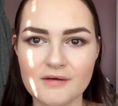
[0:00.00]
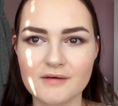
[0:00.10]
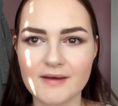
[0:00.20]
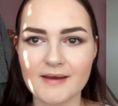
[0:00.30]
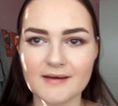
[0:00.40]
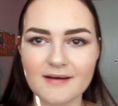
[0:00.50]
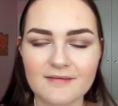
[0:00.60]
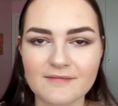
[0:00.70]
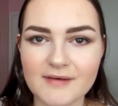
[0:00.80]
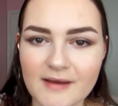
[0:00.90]
Okay, I
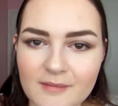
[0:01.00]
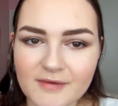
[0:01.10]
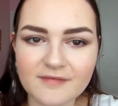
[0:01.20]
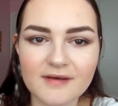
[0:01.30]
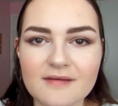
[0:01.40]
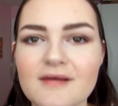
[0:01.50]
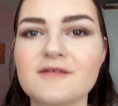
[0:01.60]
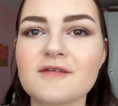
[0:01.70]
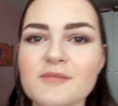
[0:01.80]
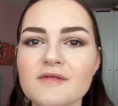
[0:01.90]
have a light on my face.
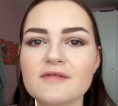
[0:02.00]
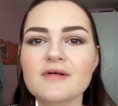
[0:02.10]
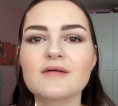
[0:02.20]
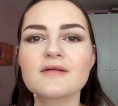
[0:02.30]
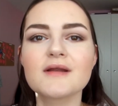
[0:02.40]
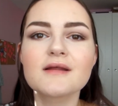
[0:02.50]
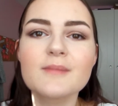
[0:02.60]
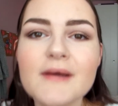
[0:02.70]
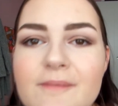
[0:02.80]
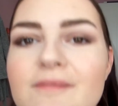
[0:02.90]
Let's just move around a little
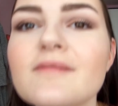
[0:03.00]
bit.